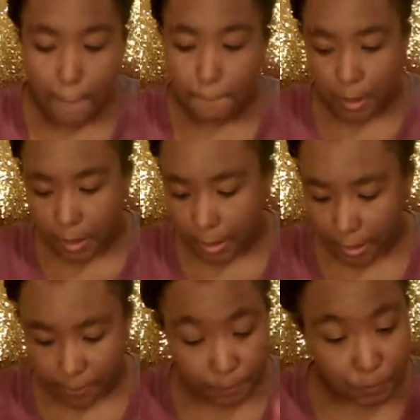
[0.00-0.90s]

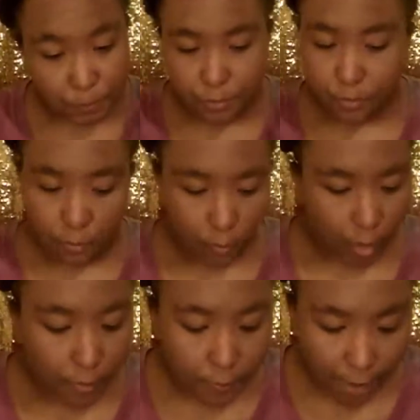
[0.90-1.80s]
But
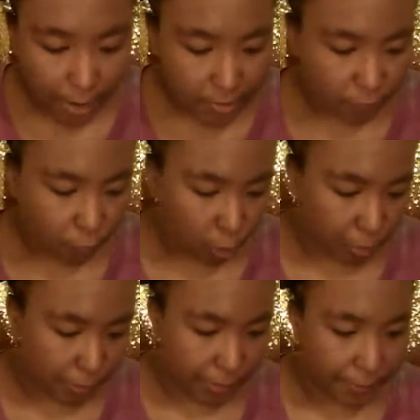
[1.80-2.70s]
fast
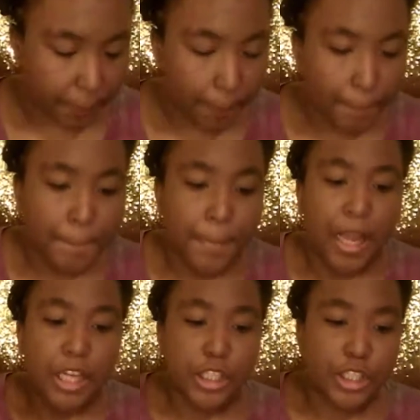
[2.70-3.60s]
forward,
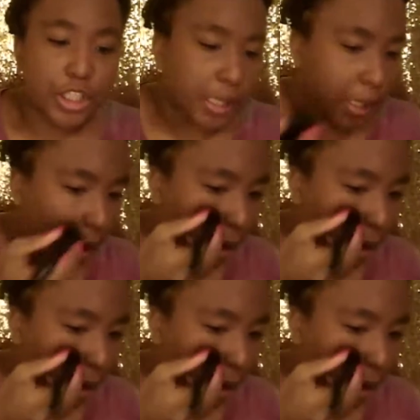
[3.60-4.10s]
she